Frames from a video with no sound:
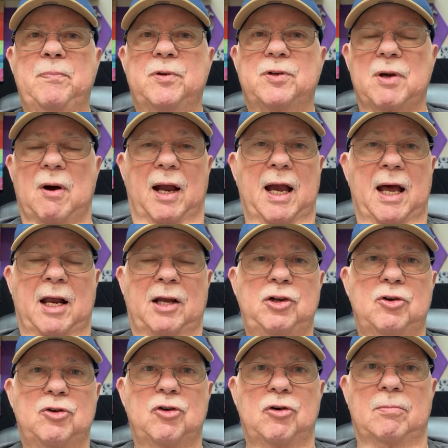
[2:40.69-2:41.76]
So I got on
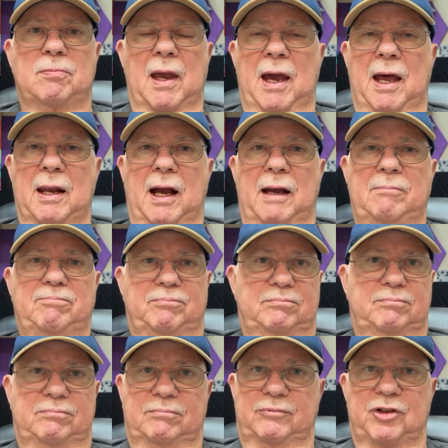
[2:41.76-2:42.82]
YouTube and I
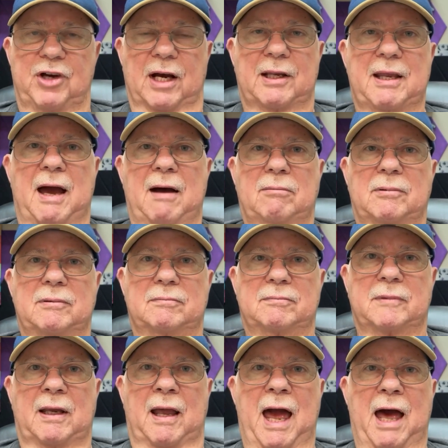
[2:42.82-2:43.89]
checked out
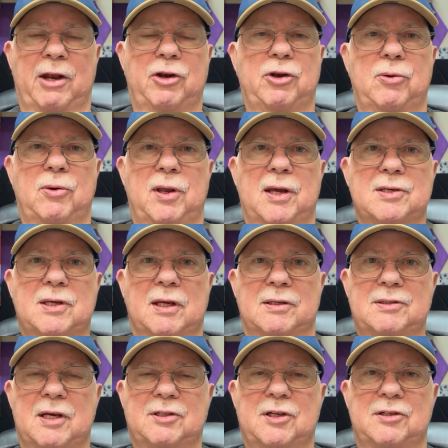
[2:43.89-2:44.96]
how to do this on
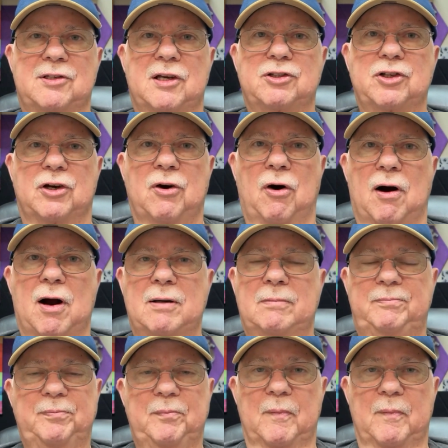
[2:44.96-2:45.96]
such and such a car,